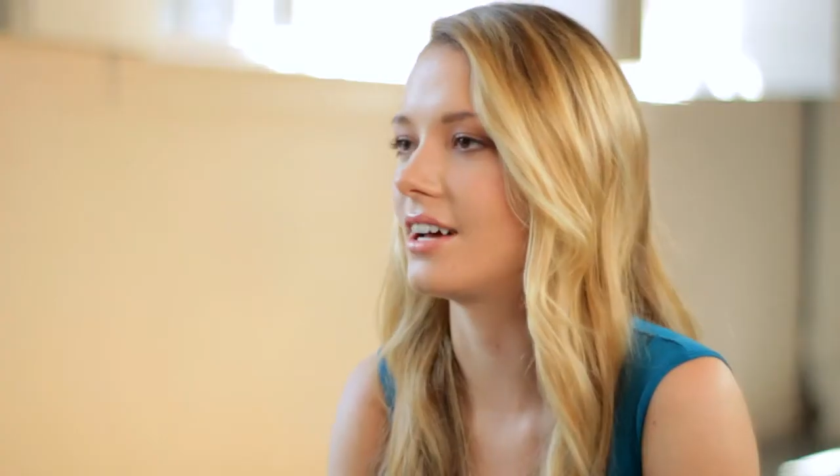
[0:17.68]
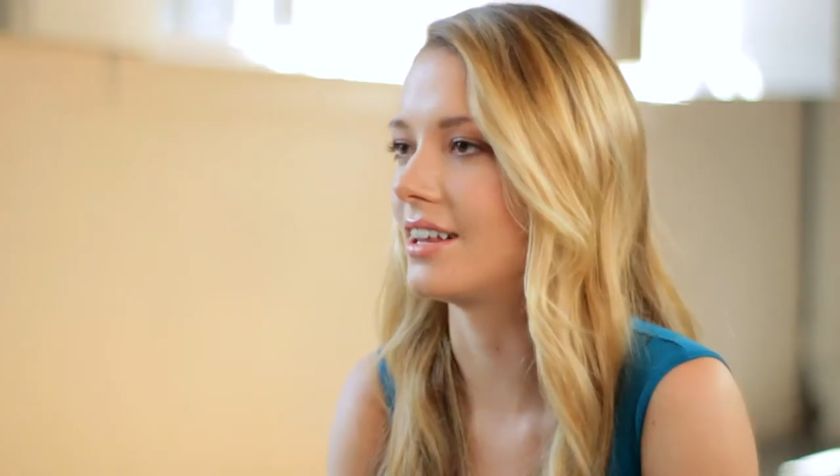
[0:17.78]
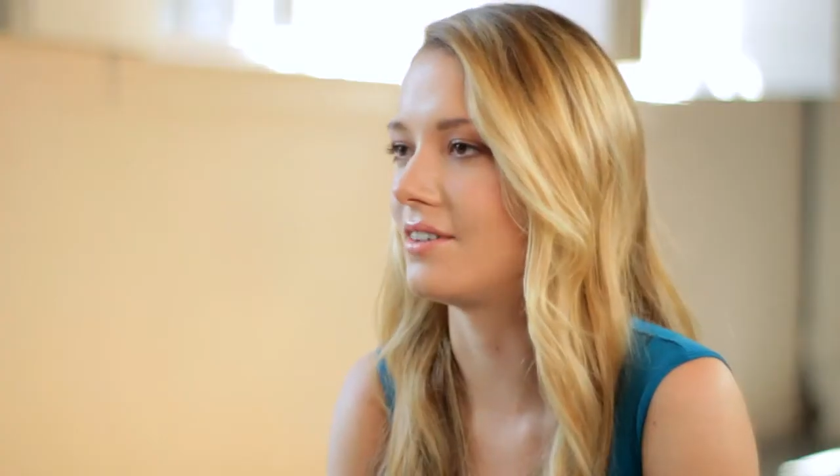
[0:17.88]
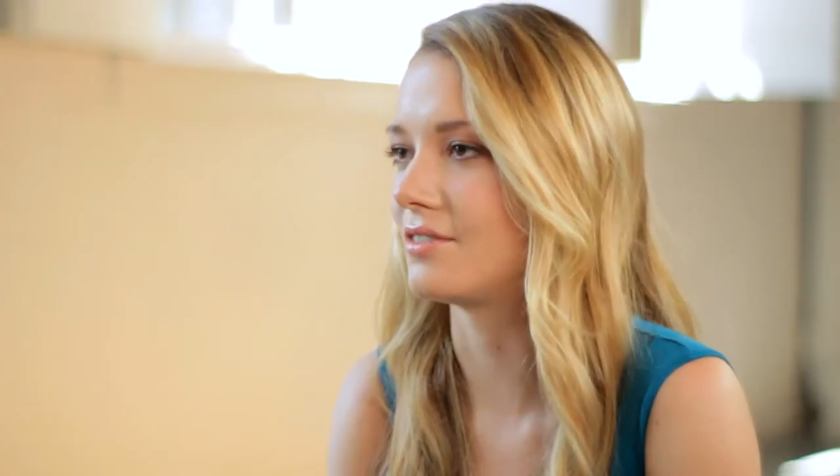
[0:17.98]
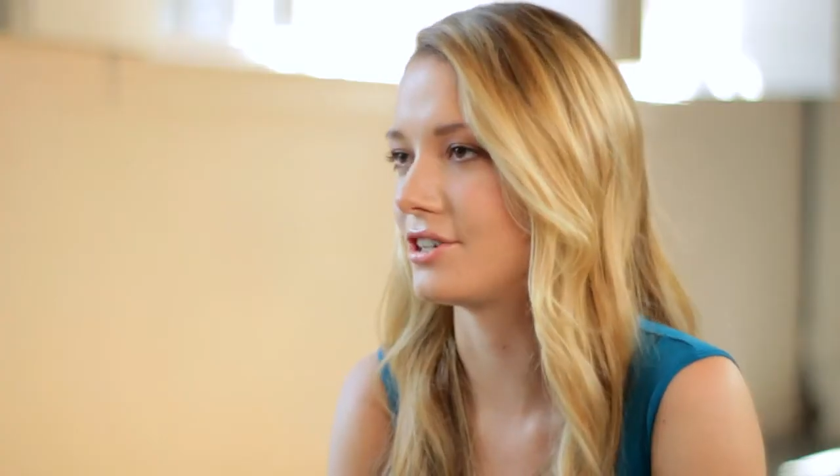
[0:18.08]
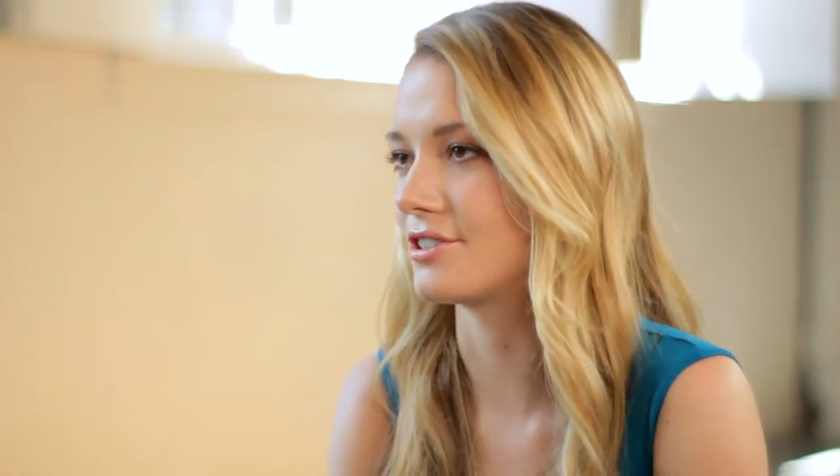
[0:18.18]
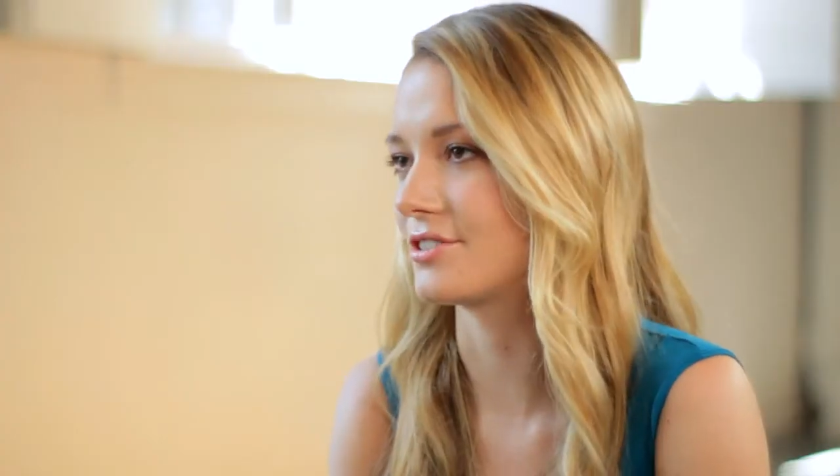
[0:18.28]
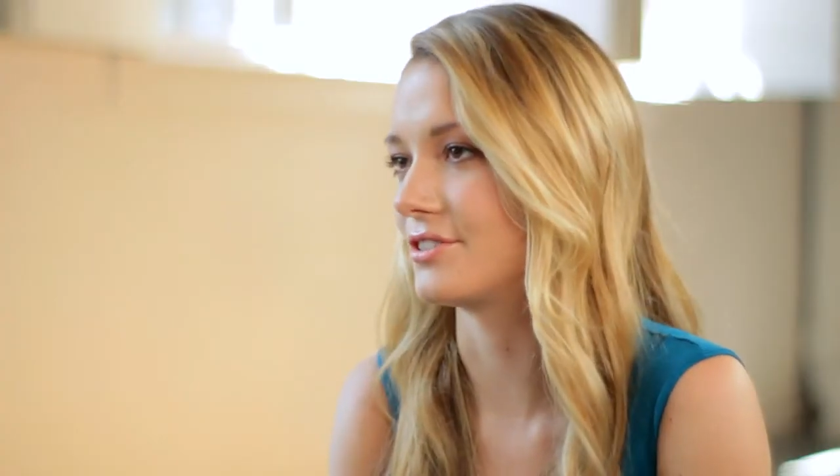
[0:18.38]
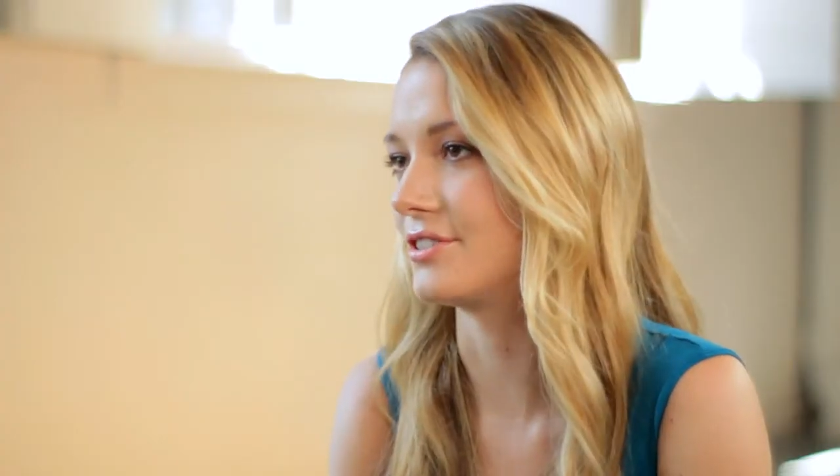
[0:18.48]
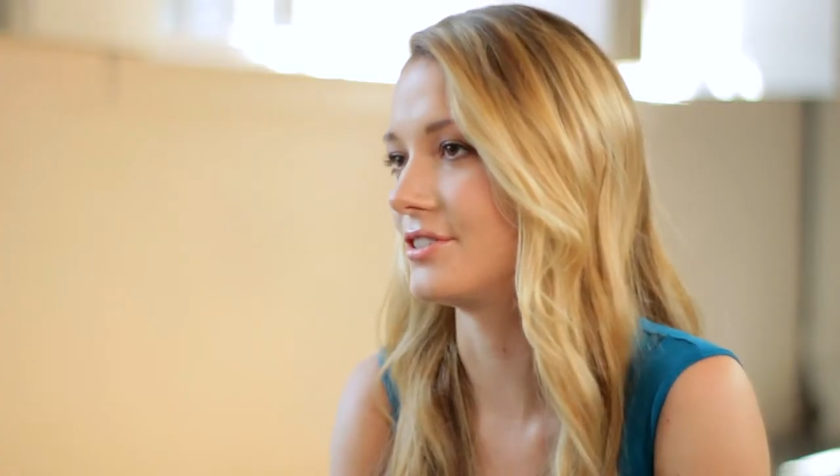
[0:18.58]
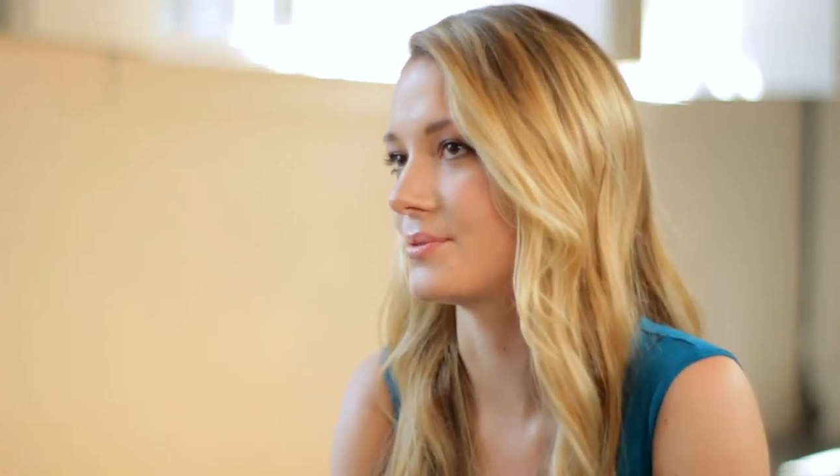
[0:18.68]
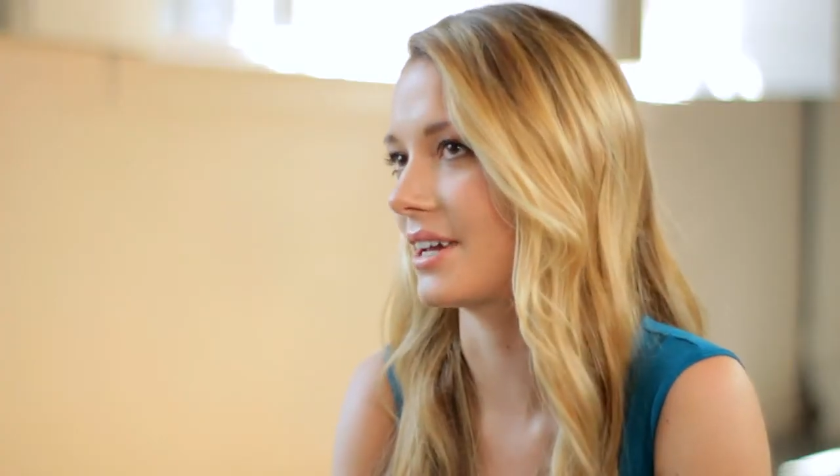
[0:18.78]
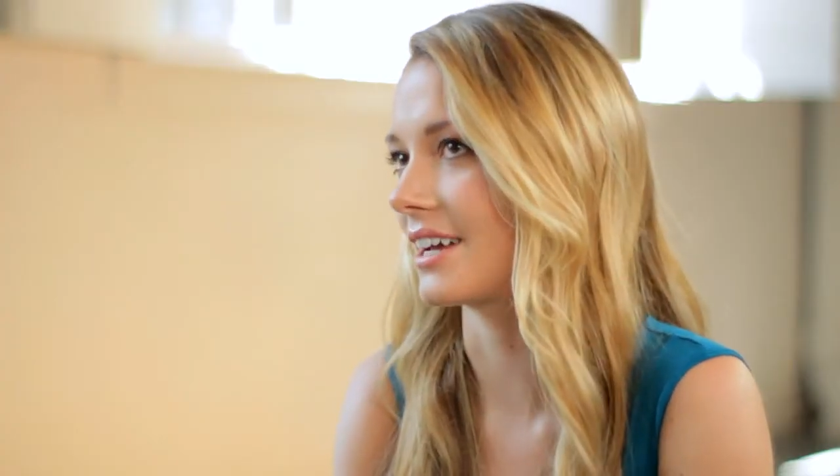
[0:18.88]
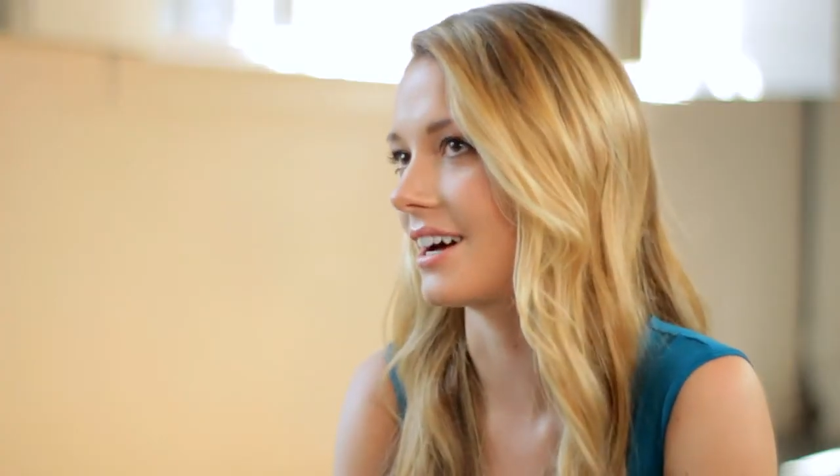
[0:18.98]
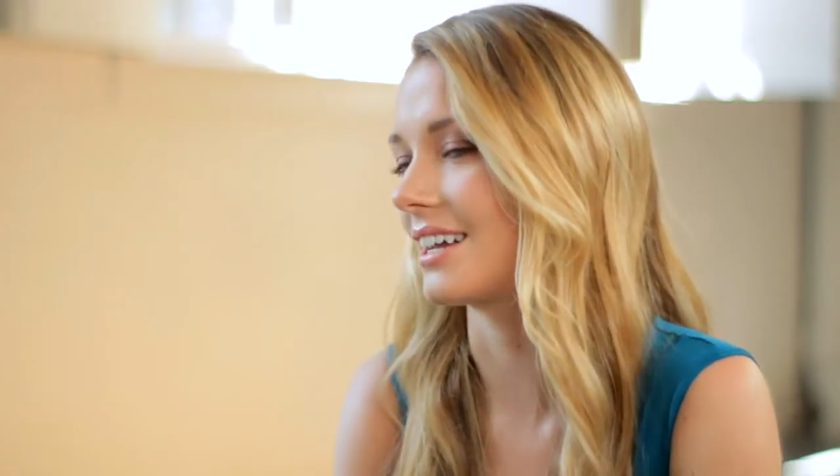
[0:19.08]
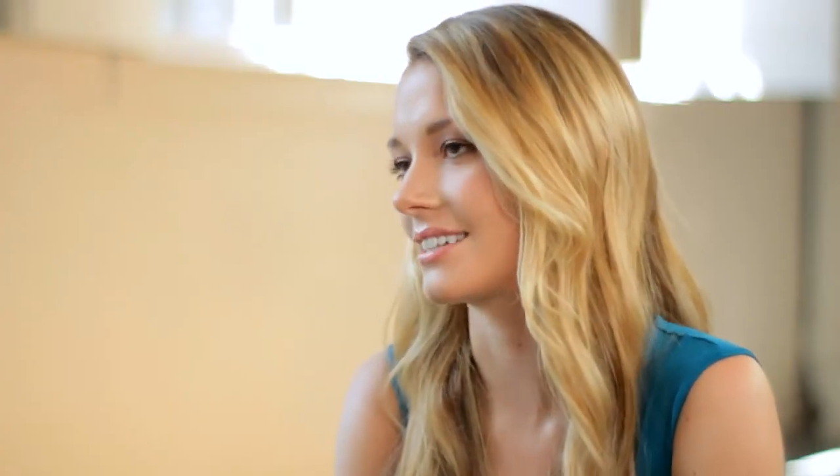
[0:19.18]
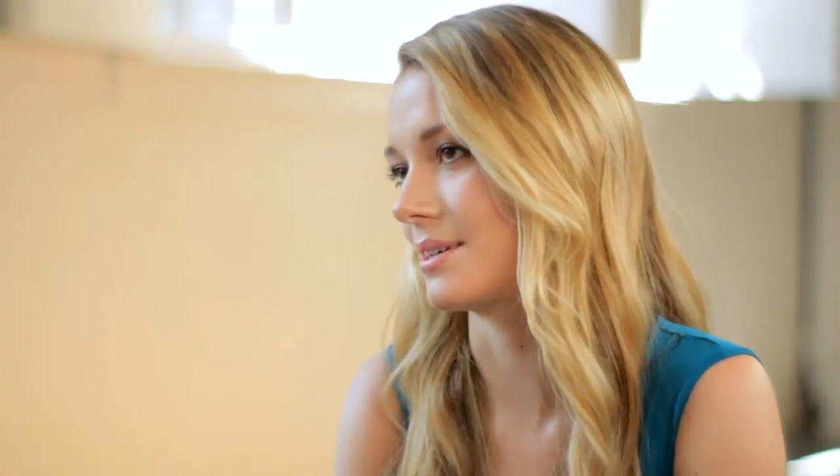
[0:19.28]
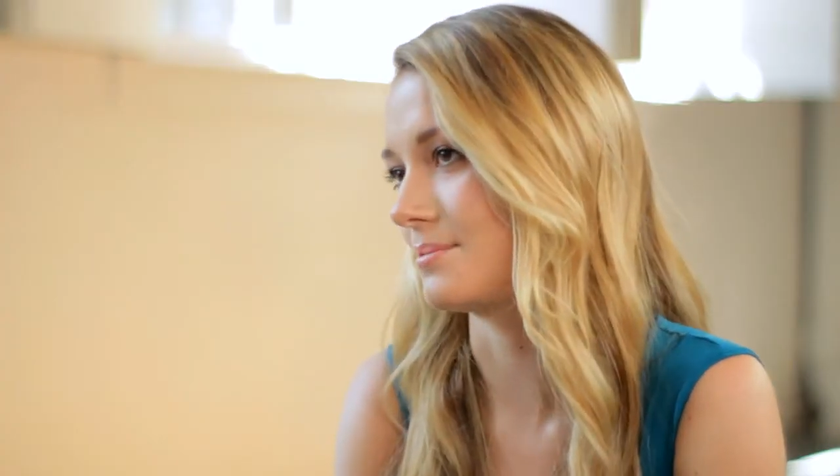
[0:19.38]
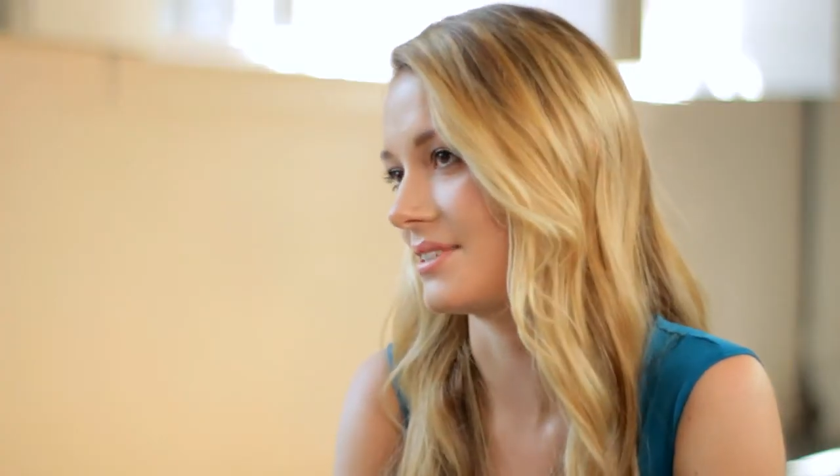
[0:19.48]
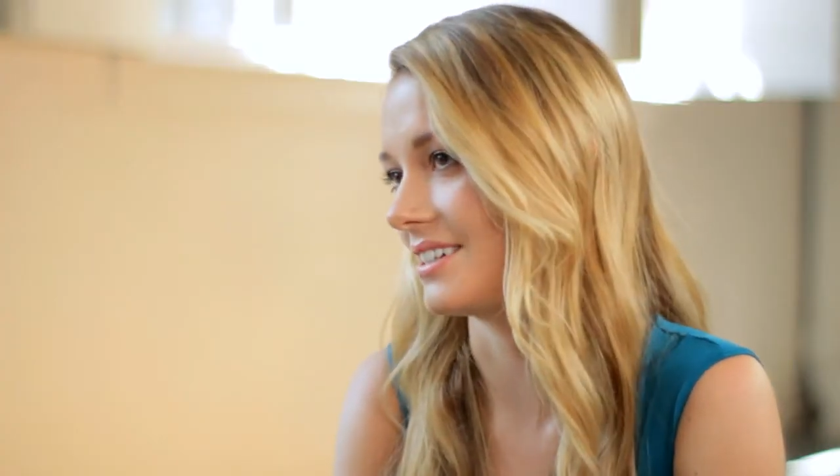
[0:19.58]
11 years old, when I got
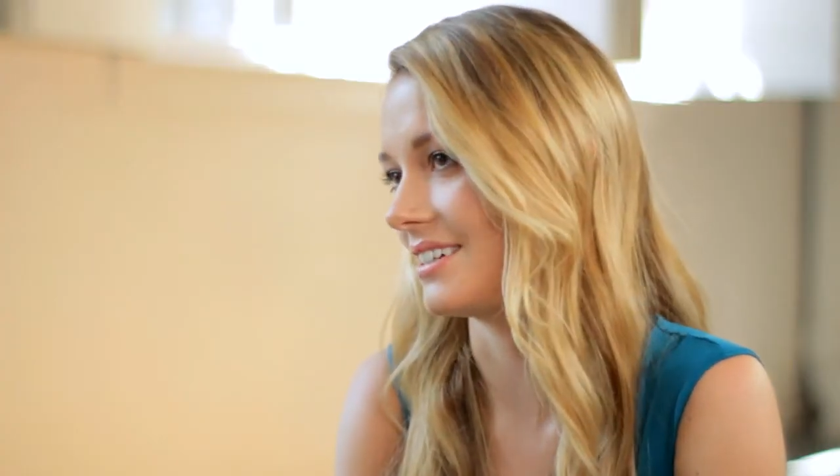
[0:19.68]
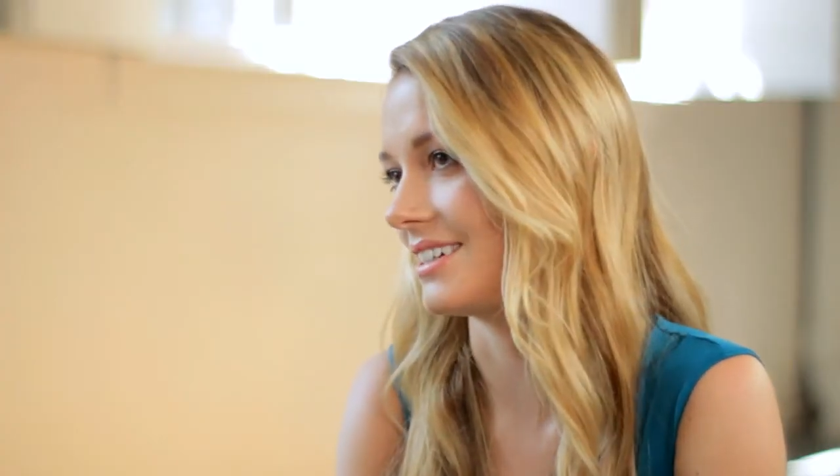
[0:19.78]
accepted